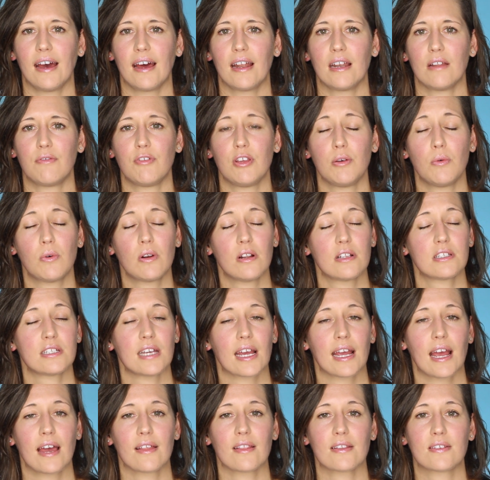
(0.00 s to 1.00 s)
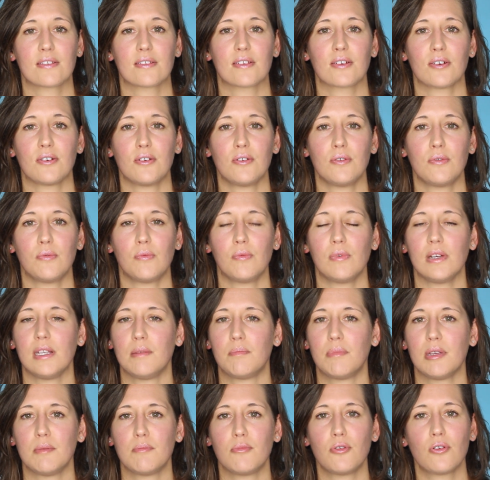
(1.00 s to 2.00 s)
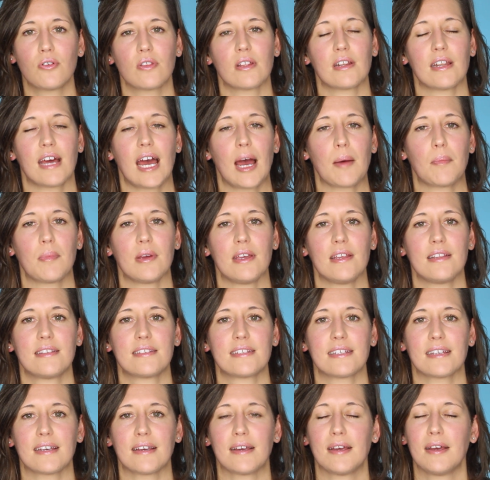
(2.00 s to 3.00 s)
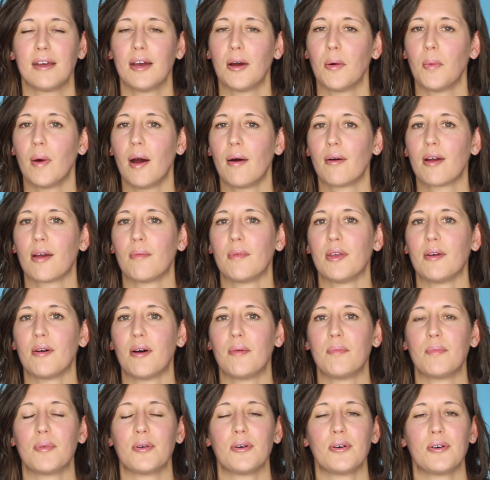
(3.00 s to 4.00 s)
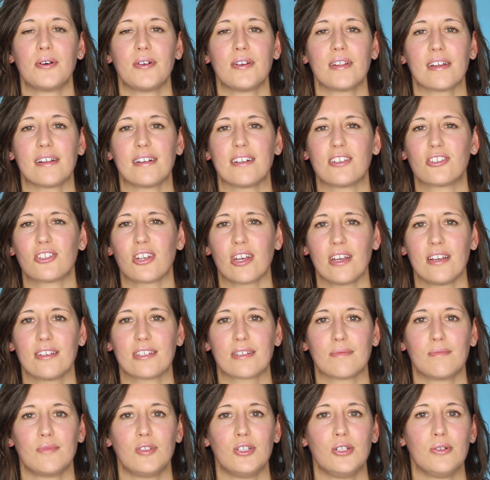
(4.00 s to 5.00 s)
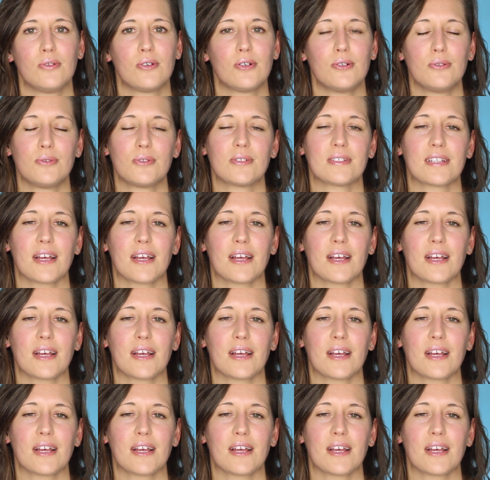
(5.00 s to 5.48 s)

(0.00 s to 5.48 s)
And if you want to check out the school, we'd be more than happy to welcome you on board and show you some new cool